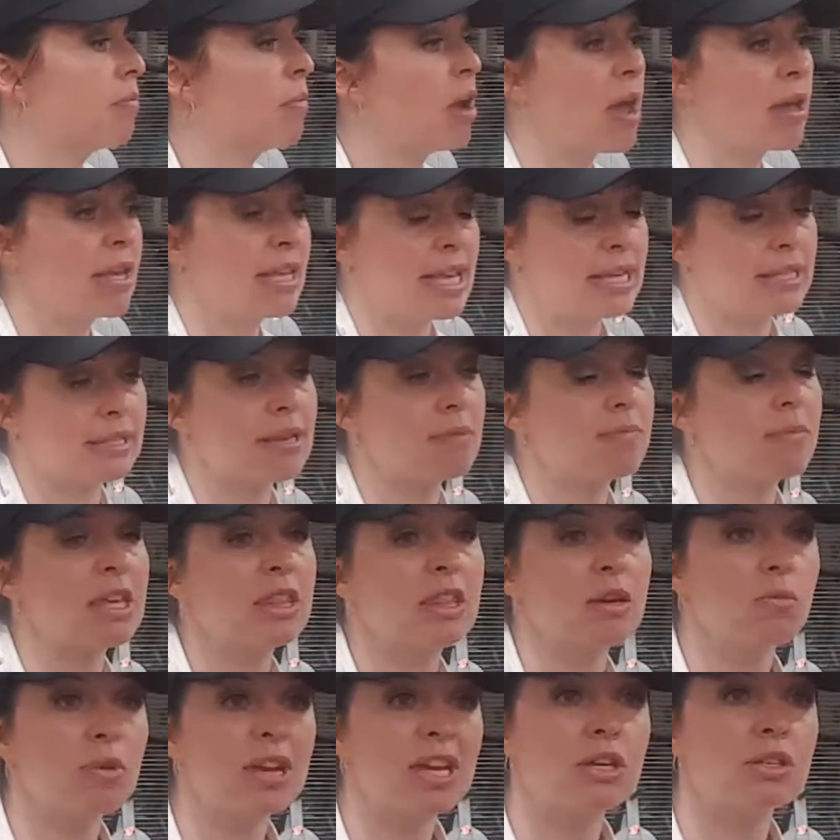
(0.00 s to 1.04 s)
it's something
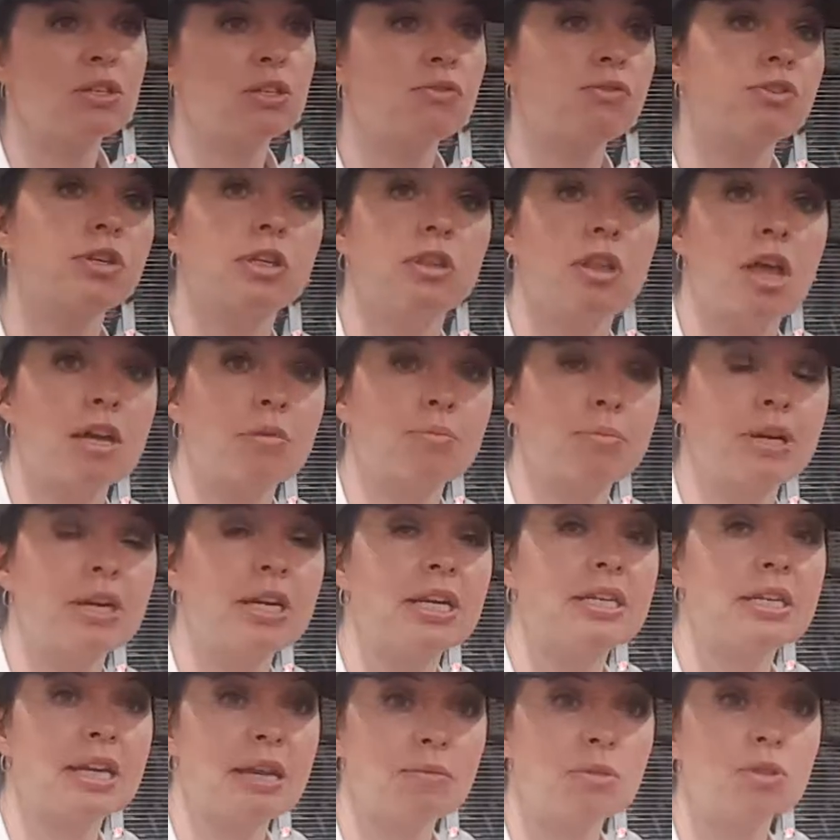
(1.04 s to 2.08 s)
that we can do for a long
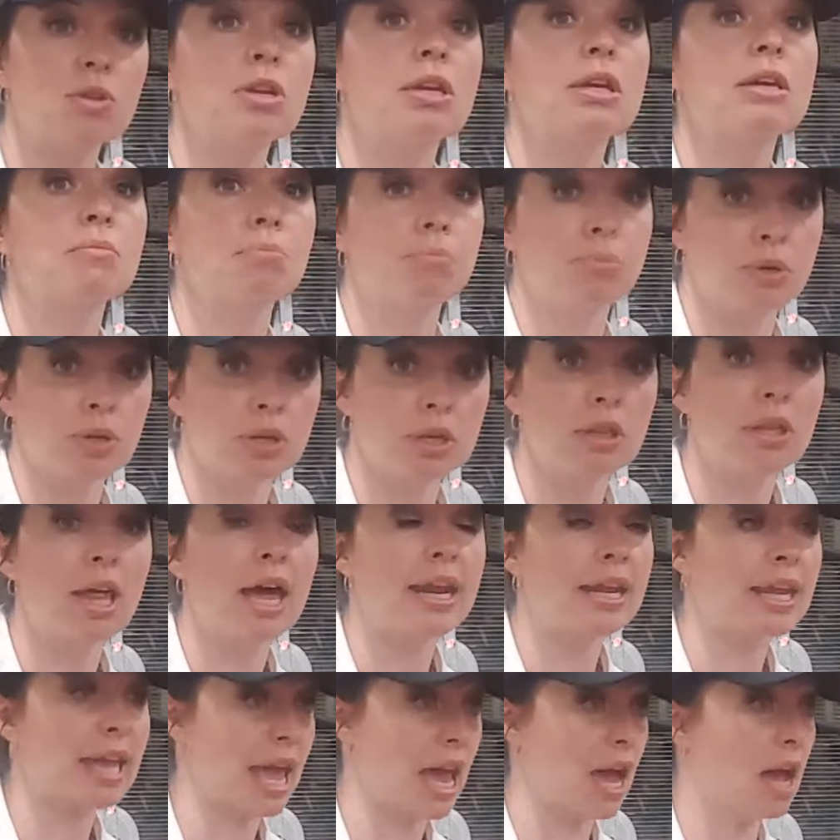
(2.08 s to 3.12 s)
period of time so you can burn a
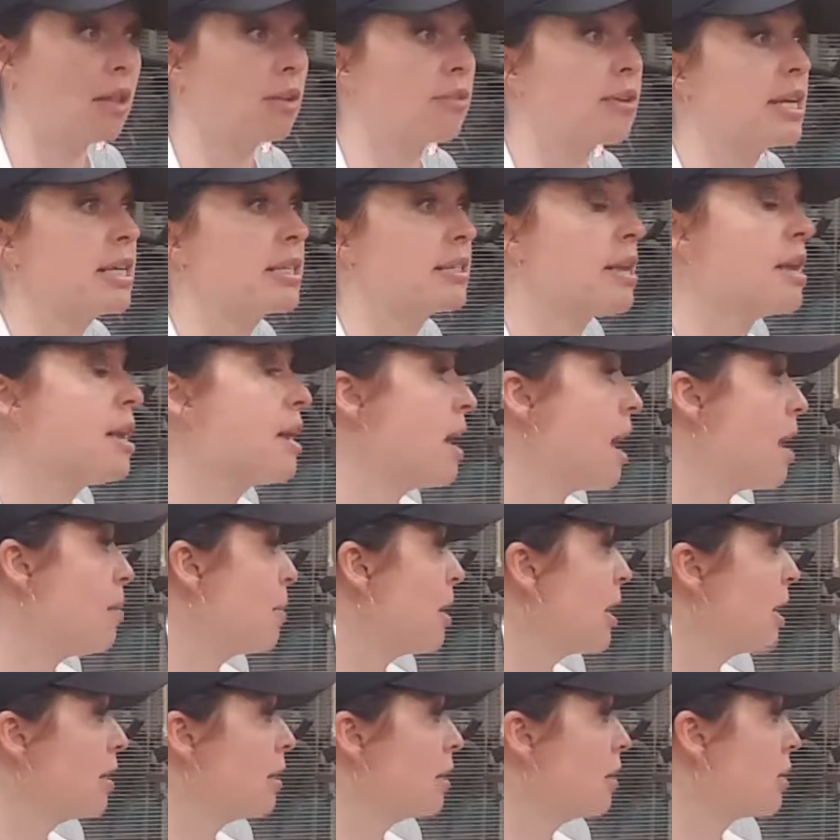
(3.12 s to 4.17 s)
lot of calories. I
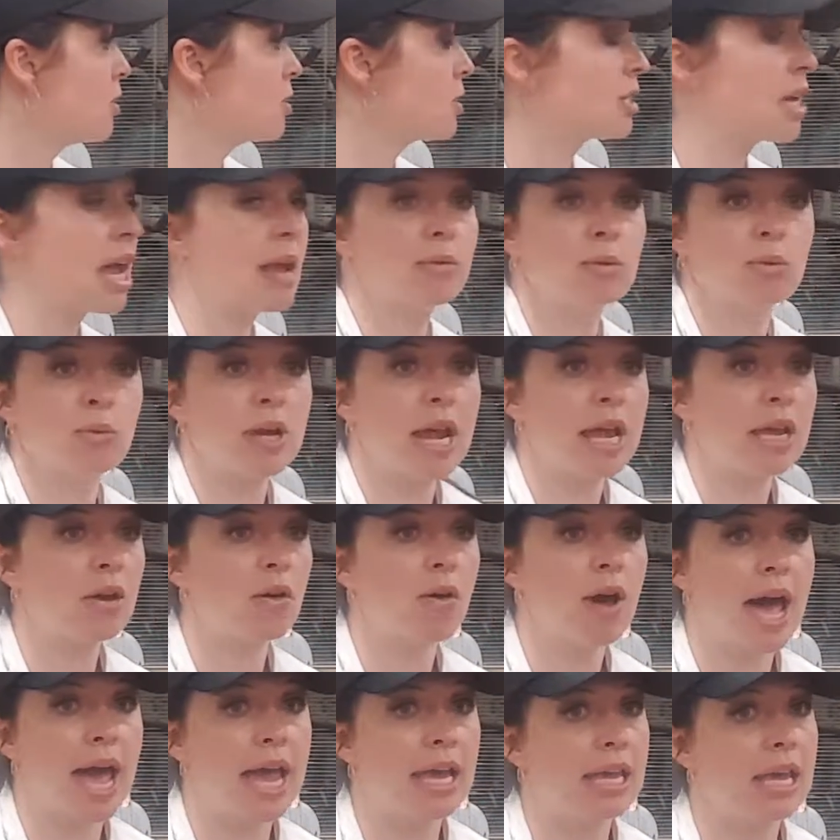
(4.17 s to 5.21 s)
mean, there's times when I go
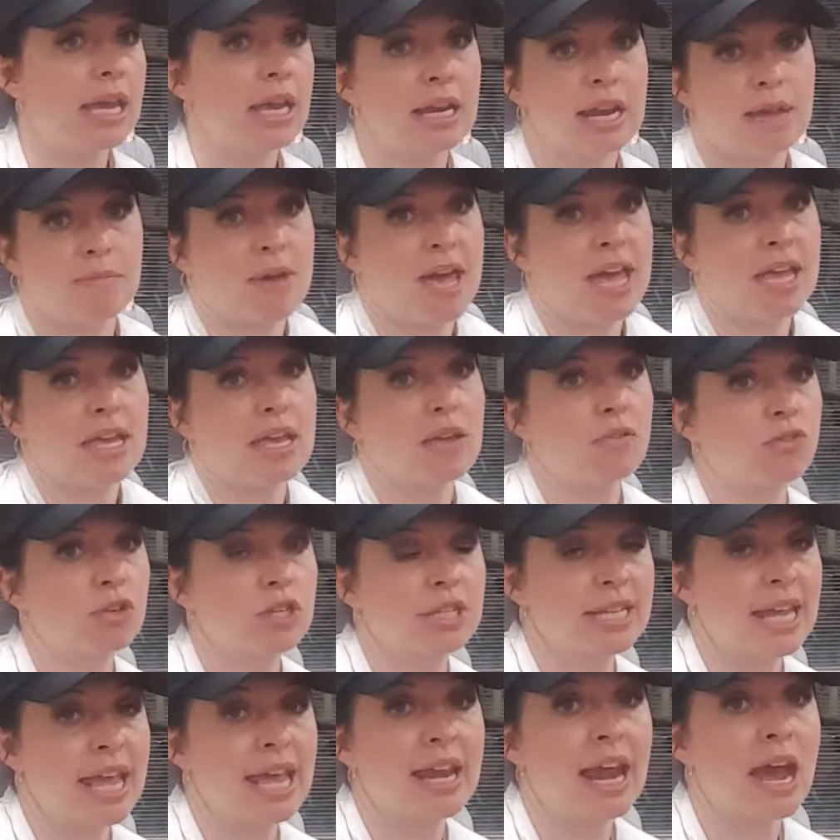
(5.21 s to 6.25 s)
hiking and I'm hiking for
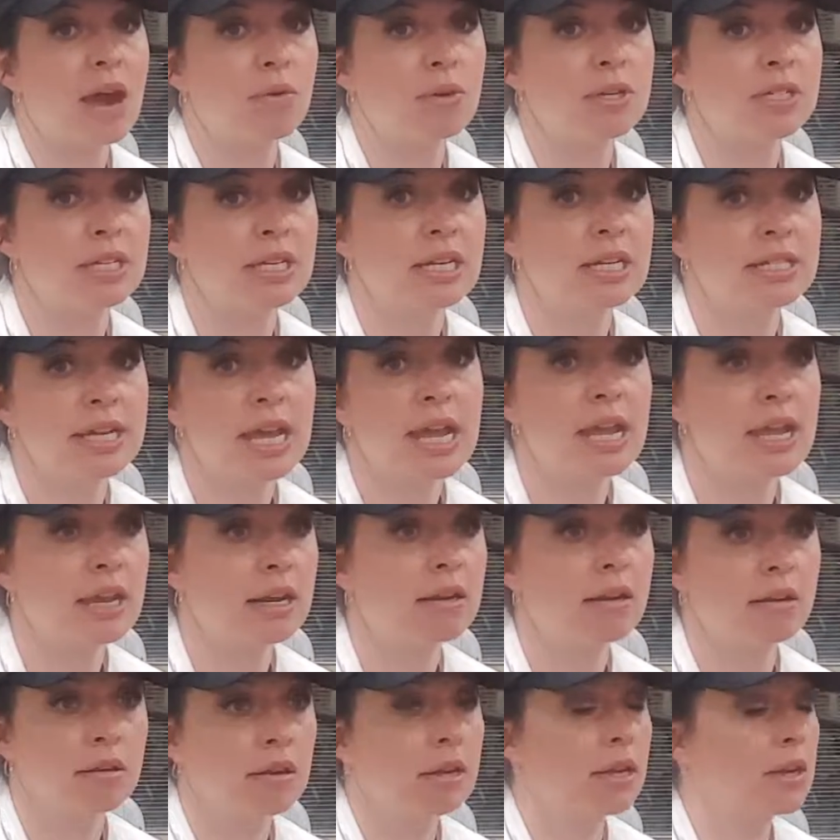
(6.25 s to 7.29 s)
10 hours in a day
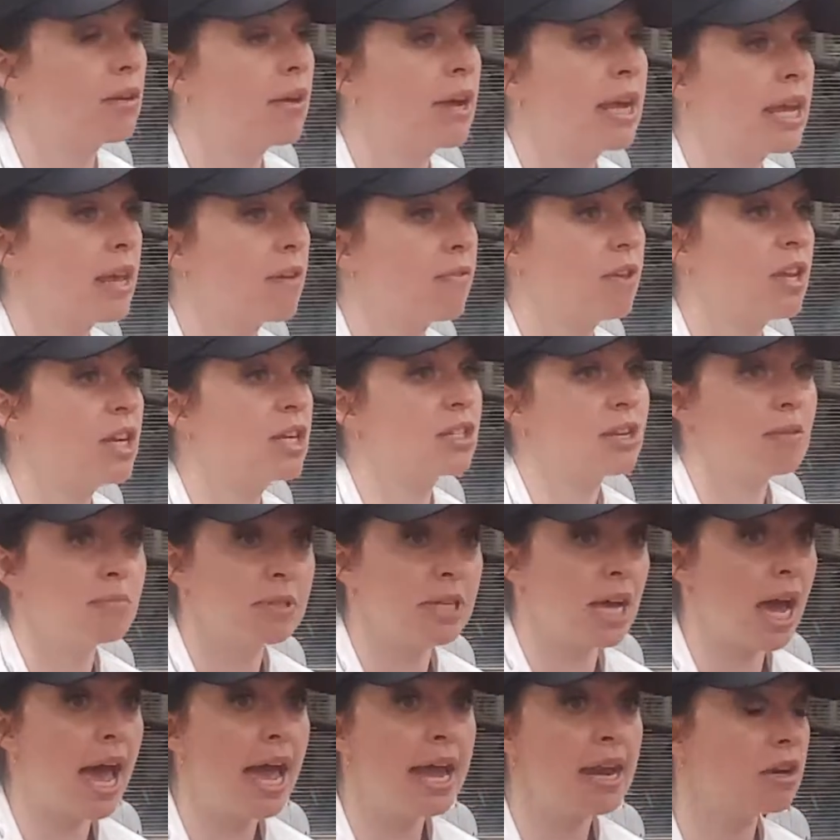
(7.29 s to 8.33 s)
and, I get finished, I'm
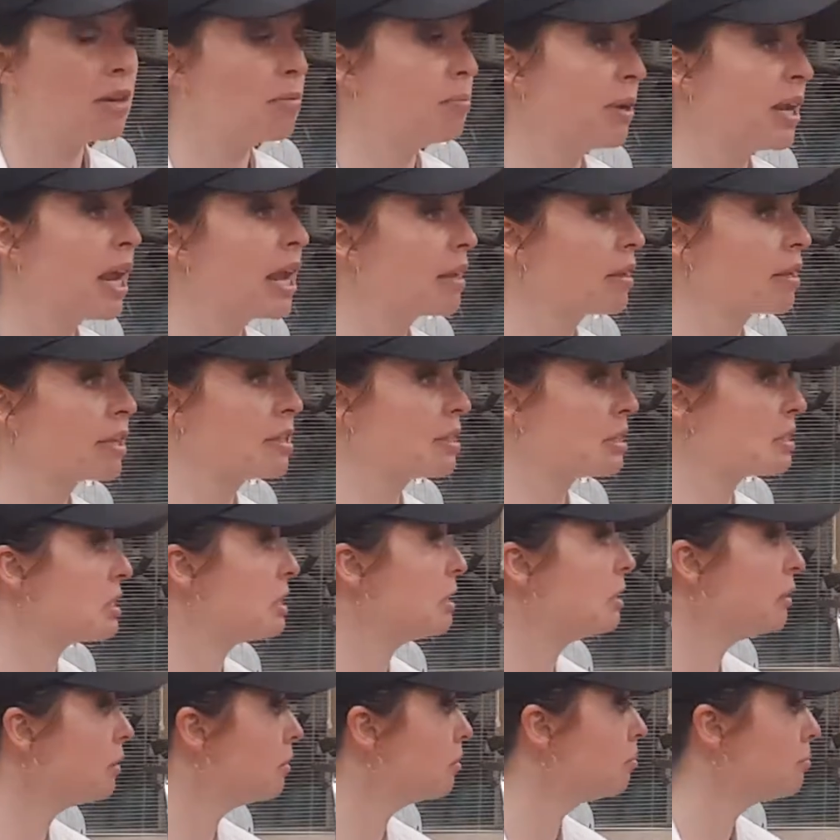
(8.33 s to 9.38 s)
tired, but I can
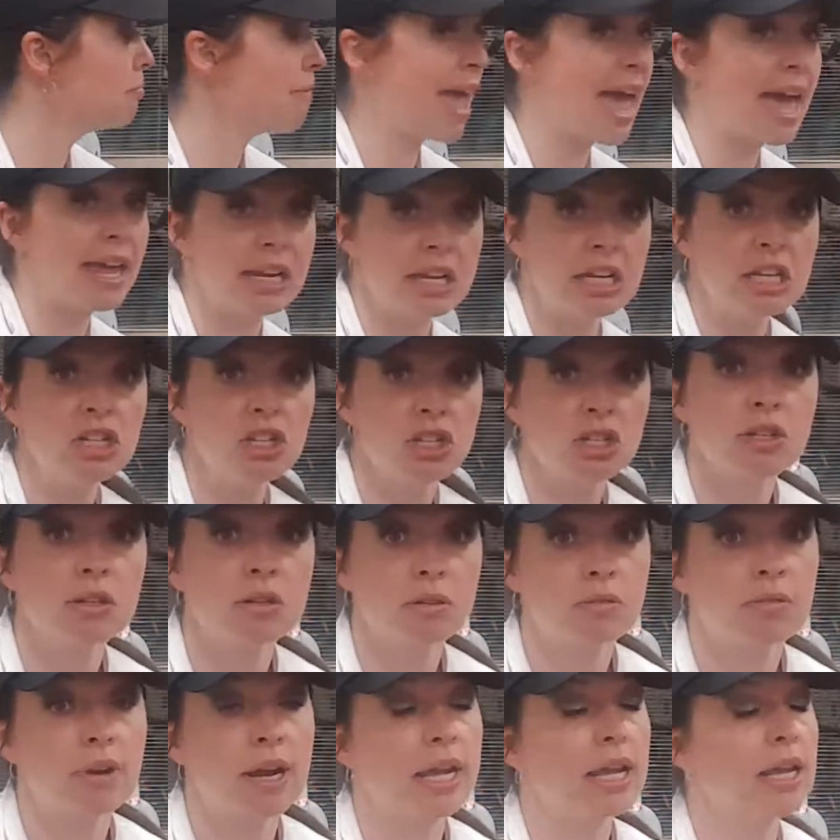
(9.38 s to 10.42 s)
still manage,
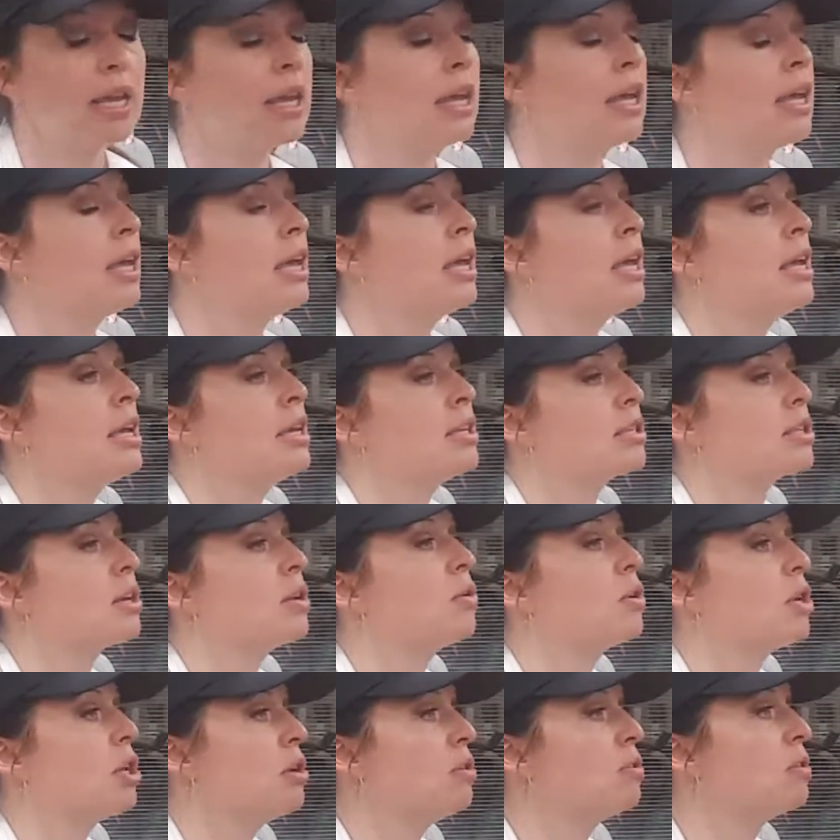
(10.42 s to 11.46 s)
right?
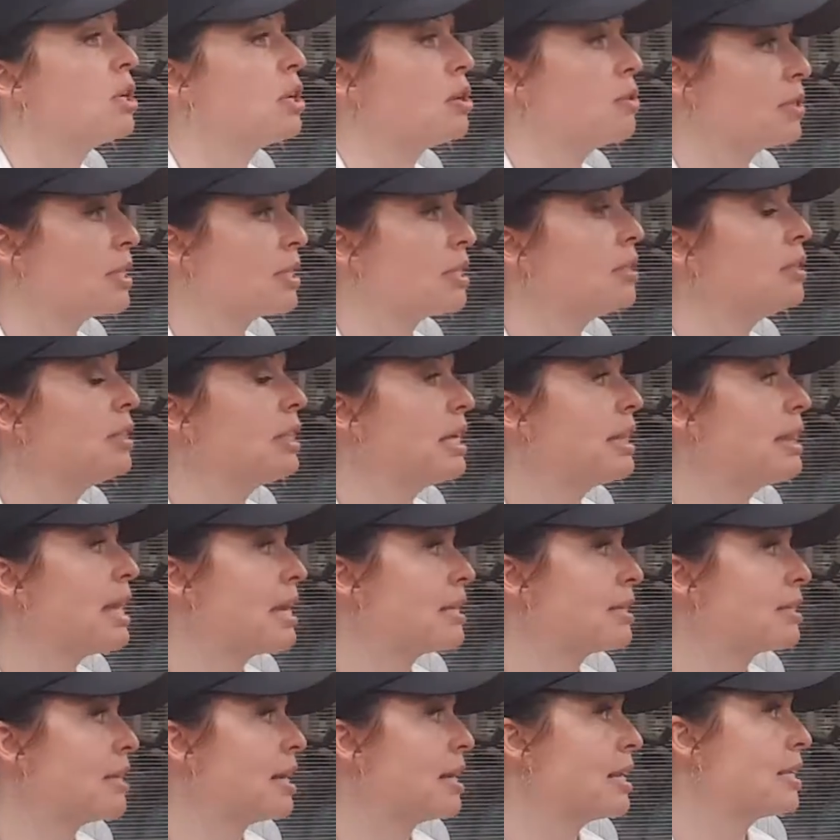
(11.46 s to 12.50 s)
So you still need
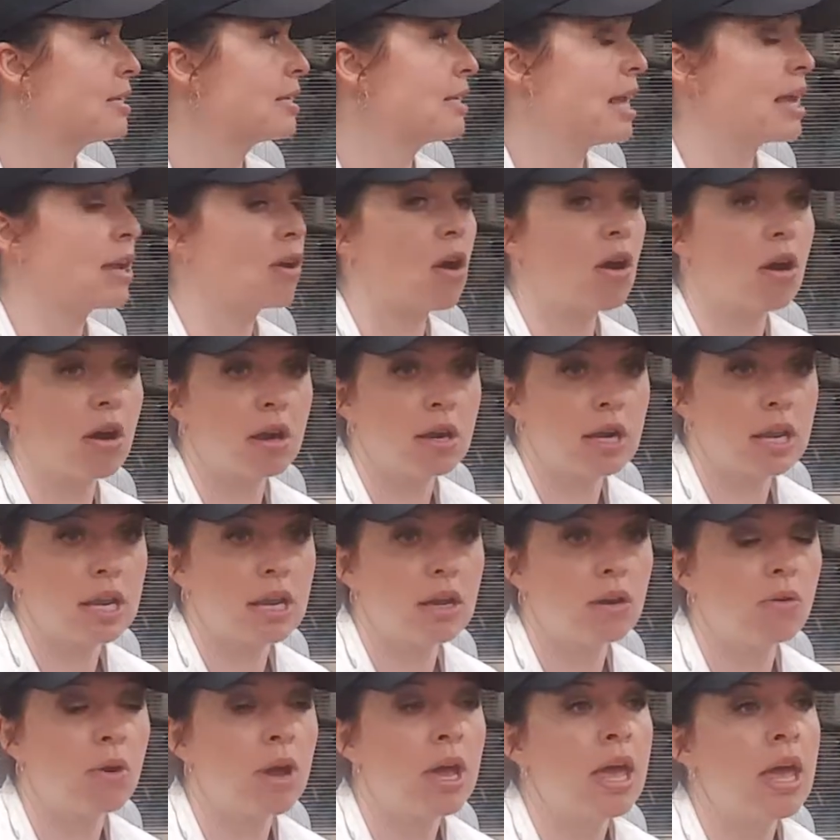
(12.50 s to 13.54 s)
that steady state
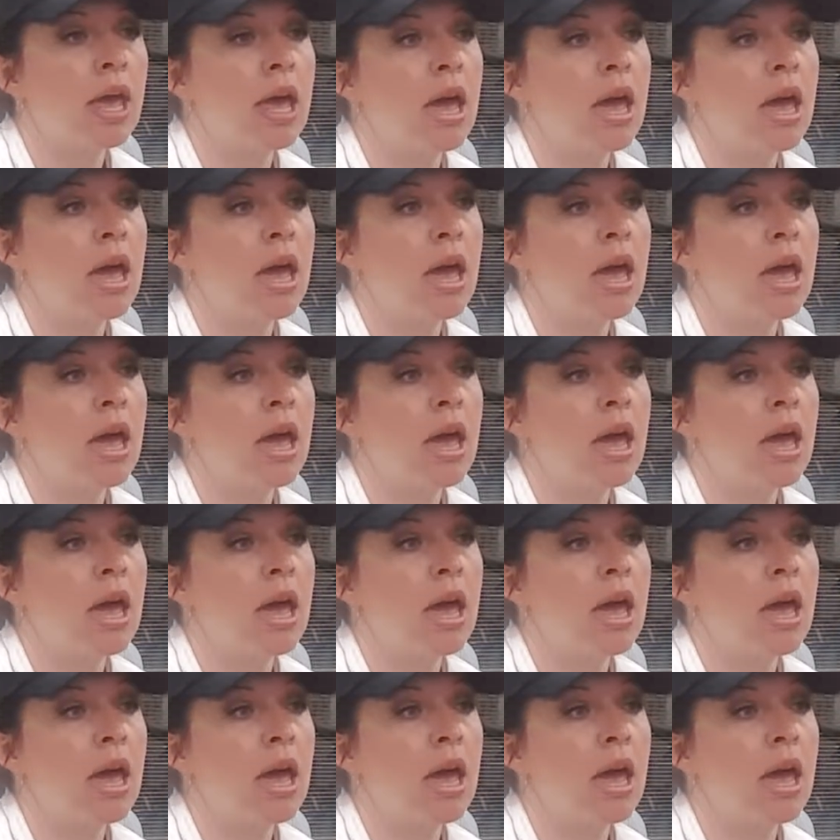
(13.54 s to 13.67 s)
cardio,